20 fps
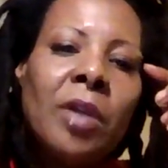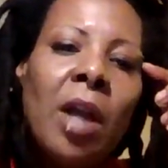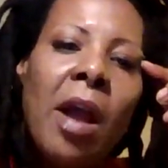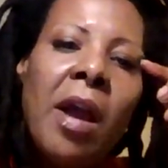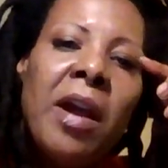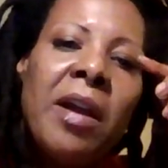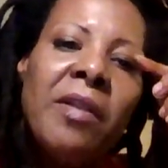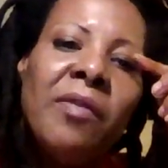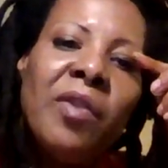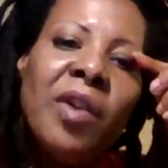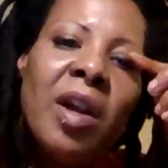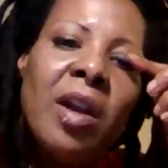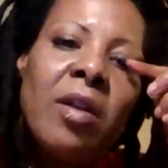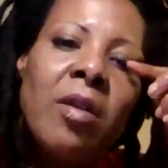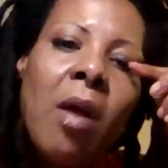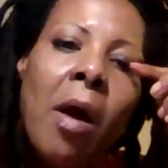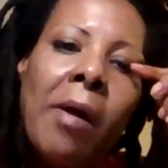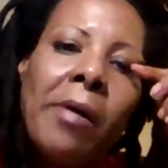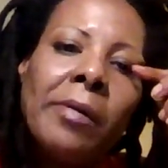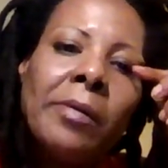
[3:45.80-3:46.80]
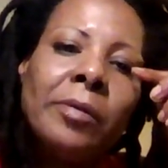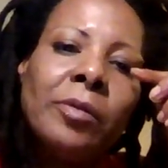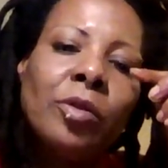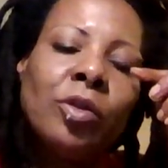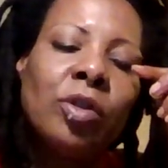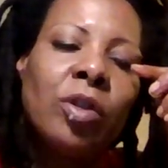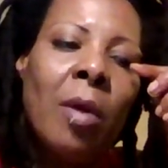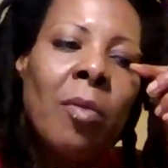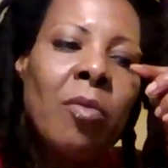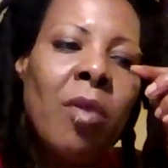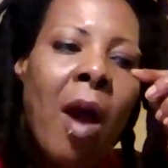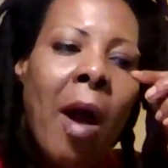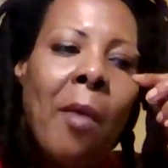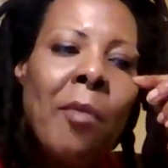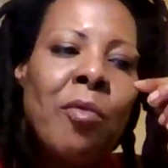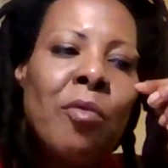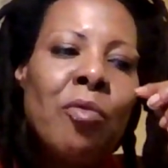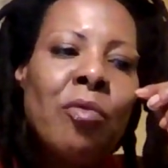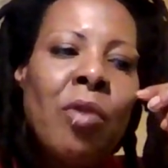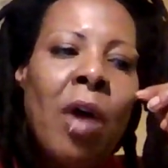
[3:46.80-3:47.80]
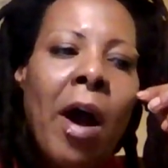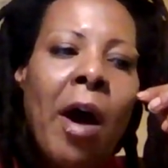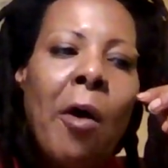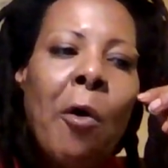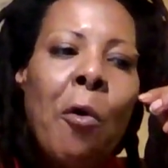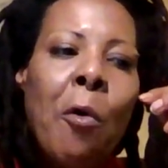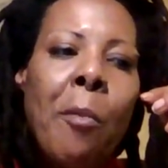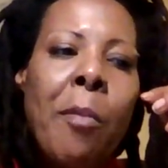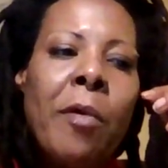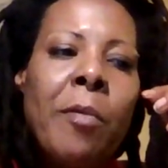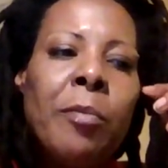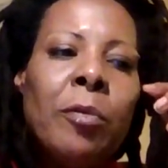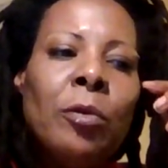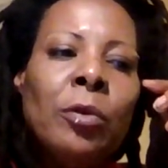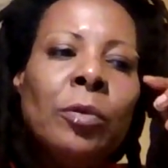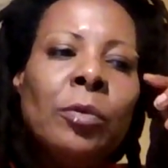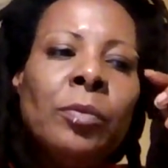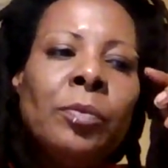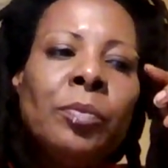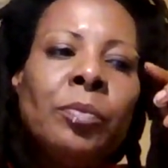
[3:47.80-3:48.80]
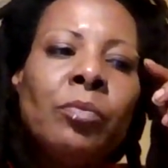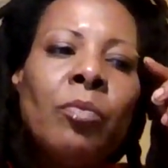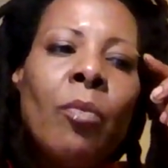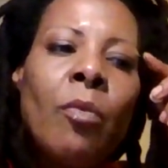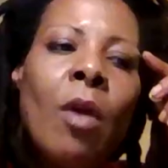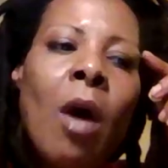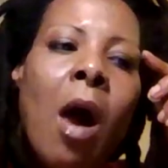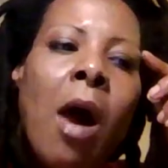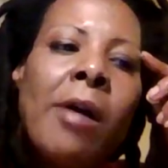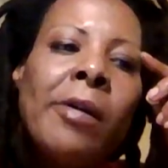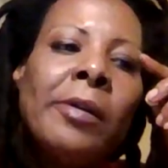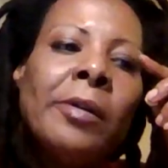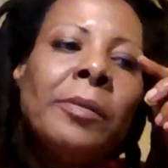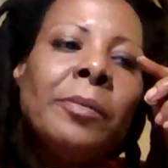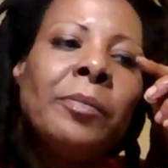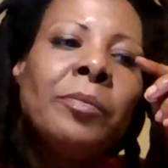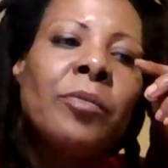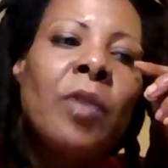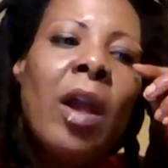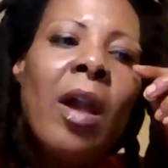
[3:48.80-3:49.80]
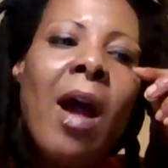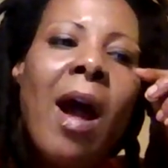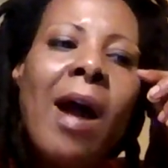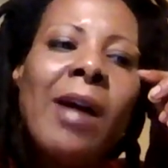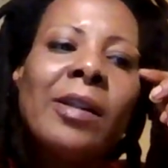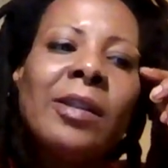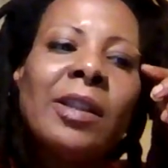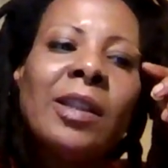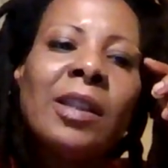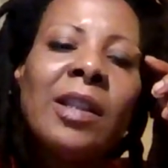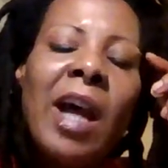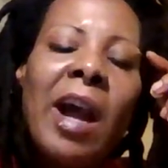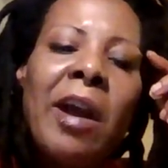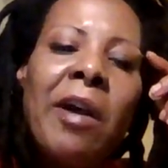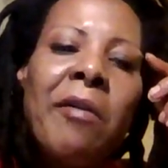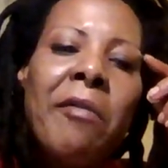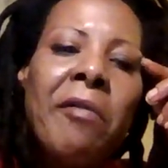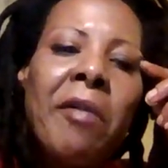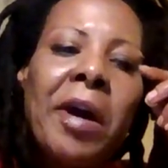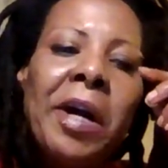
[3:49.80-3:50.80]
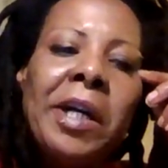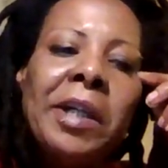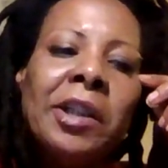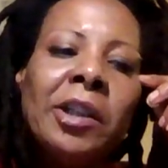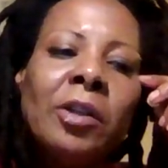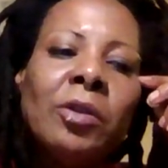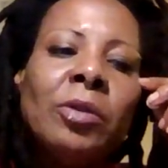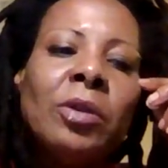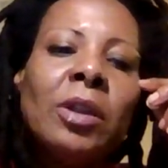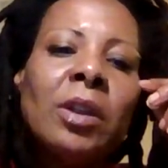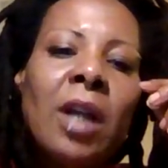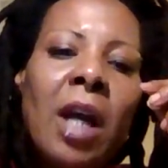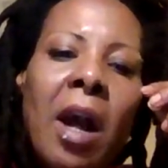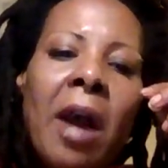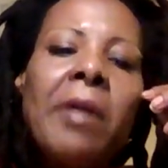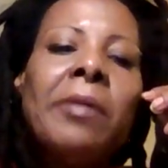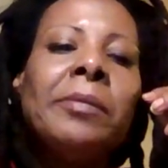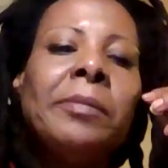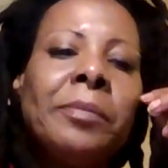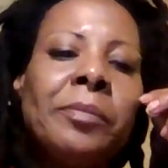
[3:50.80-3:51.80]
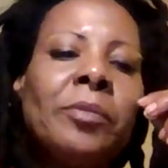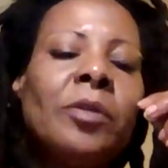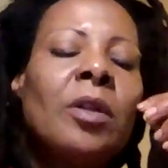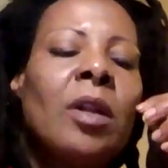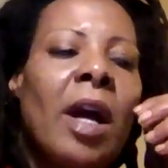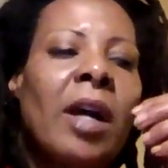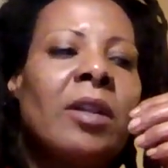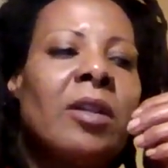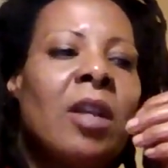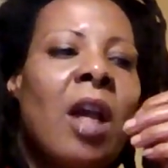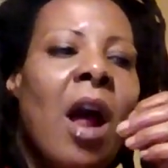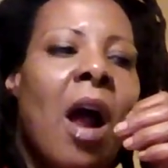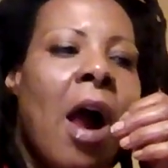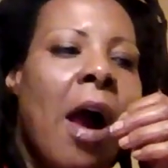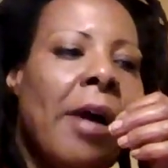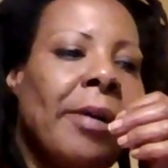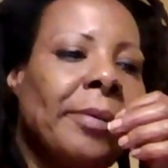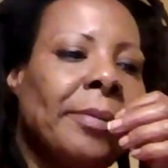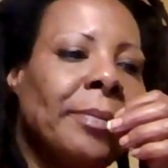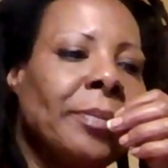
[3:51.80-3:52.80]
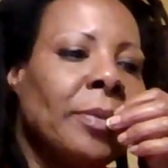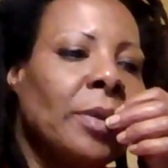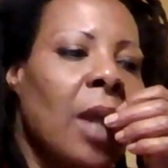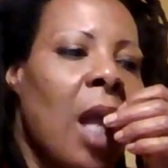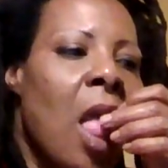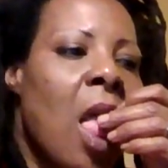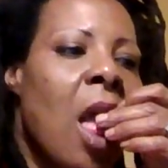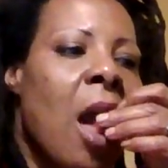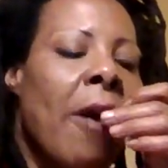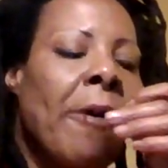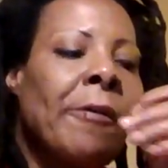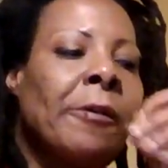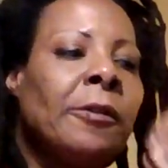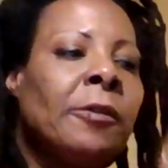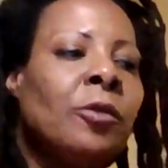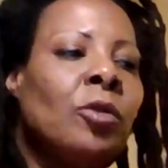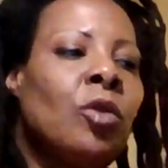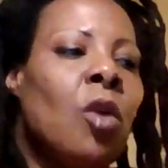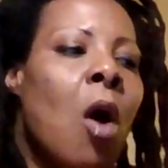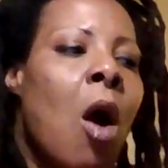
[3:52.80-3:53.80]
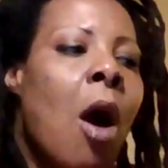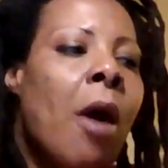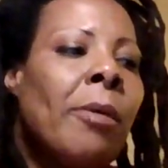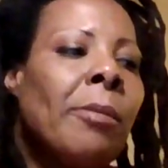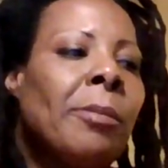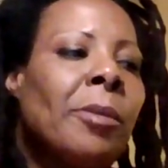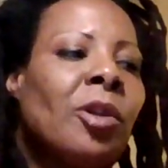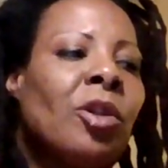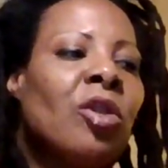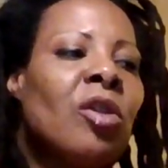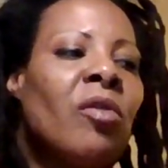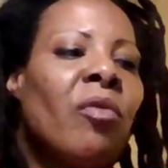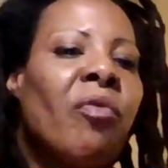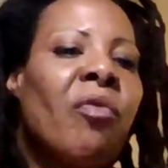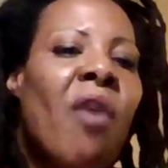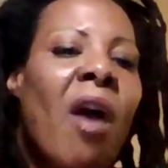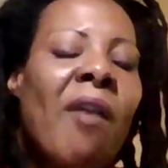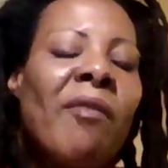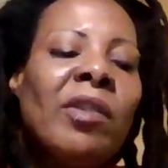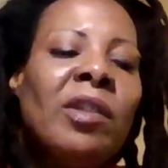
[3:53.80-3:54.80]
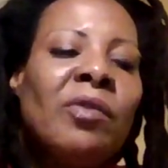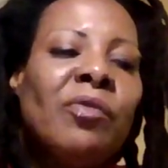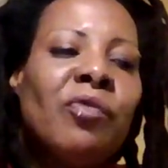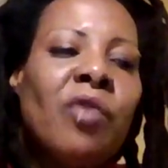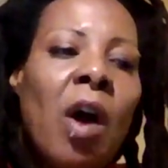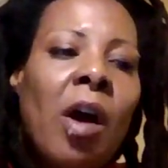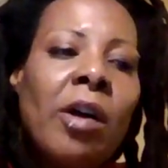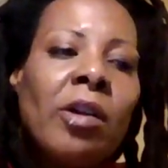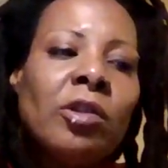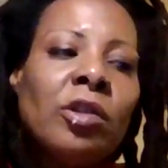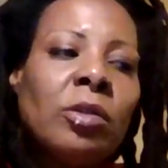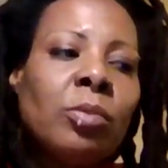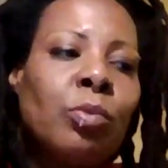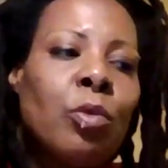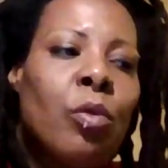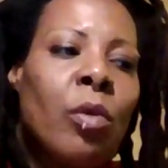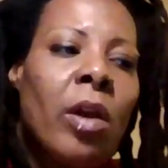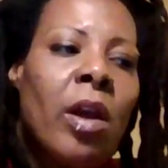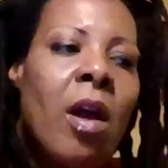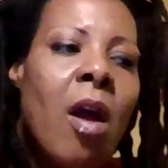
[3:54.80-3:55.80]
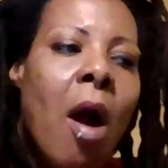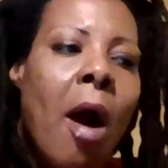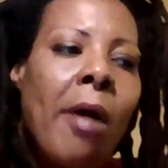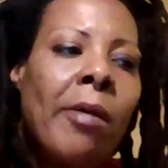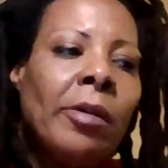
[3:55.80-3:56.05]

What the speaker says: Even sometimes, you know how old people, their eyes get like gray and all that? Like that. But she's very fucking spooky.